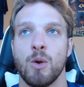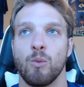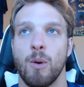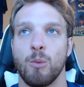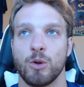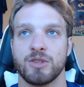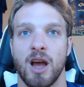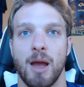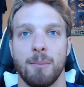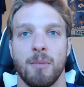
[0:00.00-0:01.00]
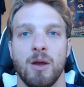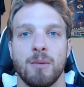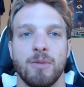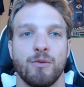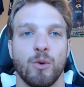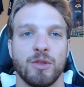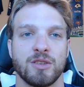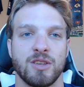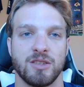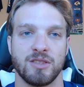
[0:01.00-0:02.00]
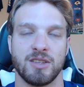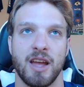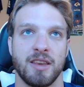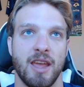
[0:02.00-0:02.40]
one more time before the season's end.